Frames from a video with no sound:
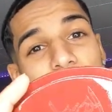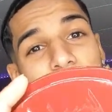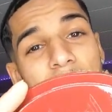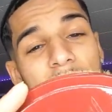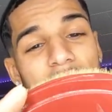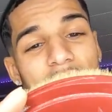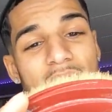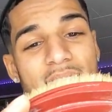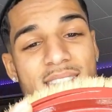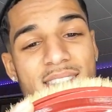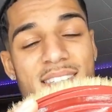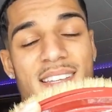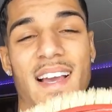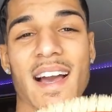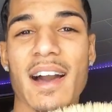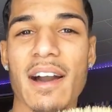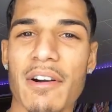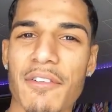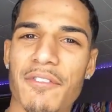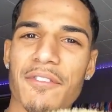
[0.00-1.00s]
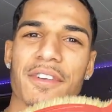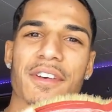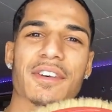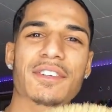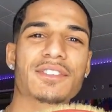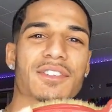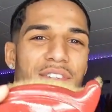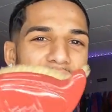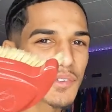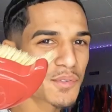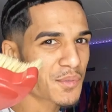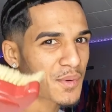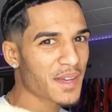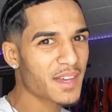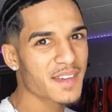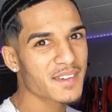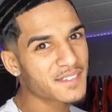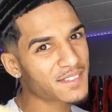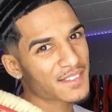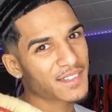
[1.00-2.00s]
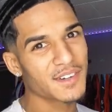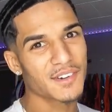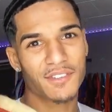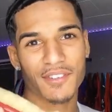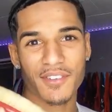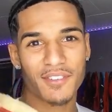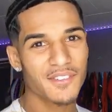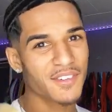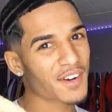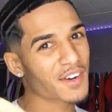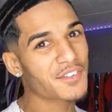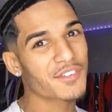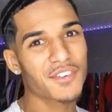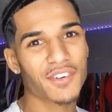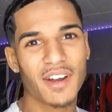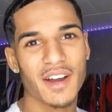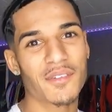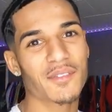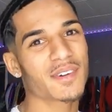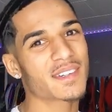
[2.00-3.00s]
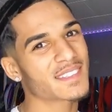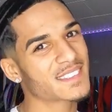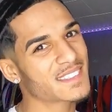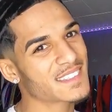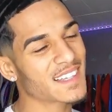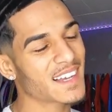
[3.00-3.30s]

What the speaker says: But let's see how it feels on the waves though. For real, I want to see